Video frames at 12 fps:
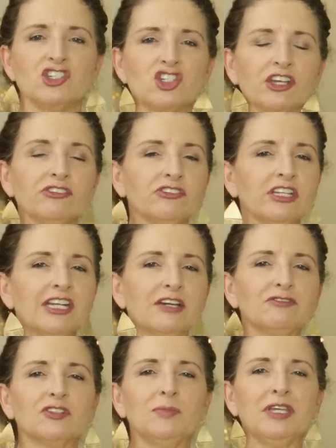just
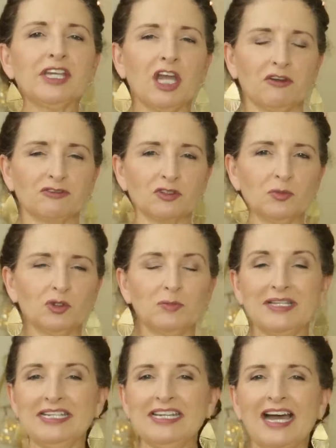enough to be comfortable
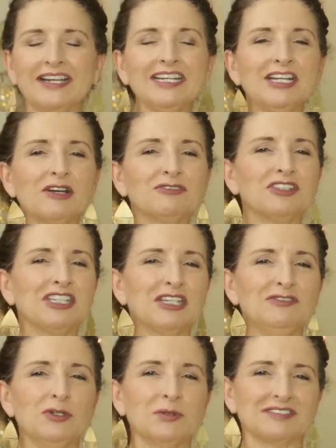but not enough to
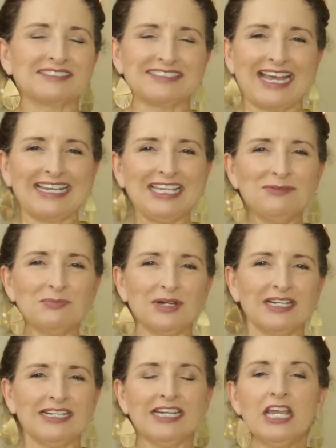give you a saggy
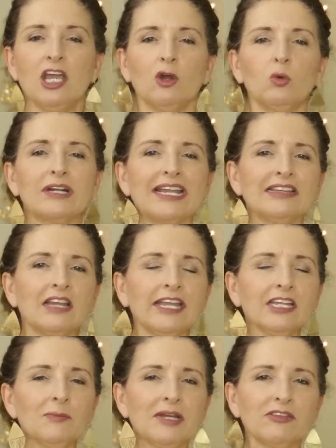butt. What I
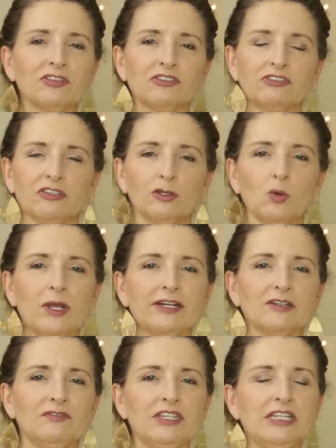like about the silhouette
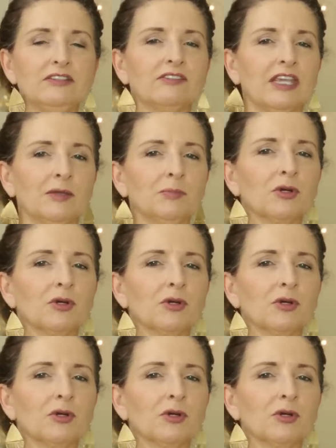of these in